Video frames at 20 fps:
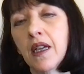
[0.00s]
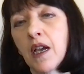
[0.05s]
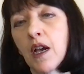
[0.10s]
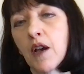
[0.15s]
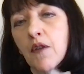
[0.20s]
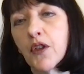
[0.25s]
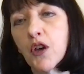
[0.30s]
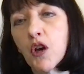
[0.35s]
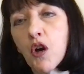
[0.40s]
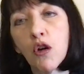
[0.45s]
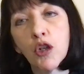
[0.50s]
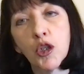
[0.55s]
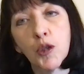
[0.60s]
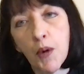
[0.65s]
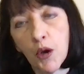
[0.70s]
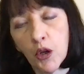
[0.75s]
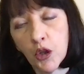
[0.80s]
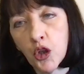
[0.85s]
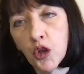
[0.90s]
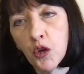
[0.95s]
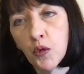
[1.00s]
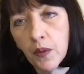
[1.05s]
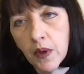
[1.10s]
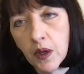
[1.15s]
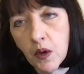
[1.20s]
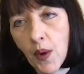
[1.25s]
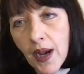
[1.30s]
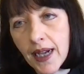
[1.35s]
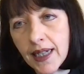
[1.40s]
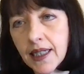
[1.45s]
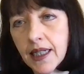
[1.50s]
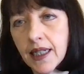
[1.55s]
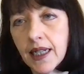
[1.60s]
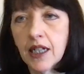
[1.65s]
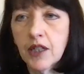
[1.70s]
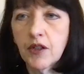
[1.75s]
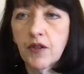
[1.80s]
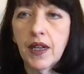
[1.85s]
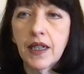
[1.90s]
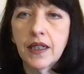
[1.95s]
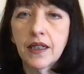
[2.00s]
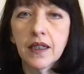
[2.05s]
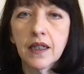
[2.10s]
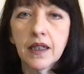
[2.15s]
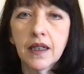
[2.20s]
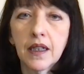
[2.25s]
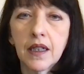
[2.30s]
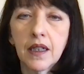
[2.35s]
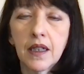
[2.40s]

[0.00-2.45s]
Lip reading: of the God upon whom we wait in Advent,